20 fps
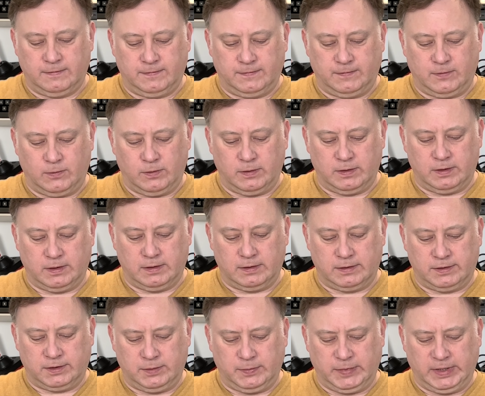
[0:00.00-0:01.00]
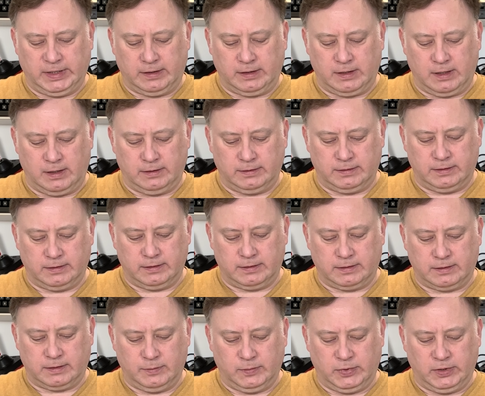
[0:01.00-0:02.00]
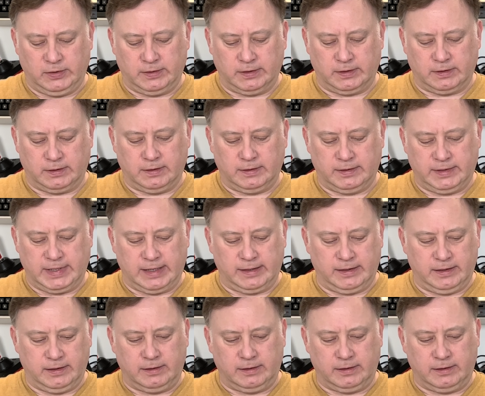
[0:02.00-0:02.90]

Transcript: for, should be the color computer, Tandy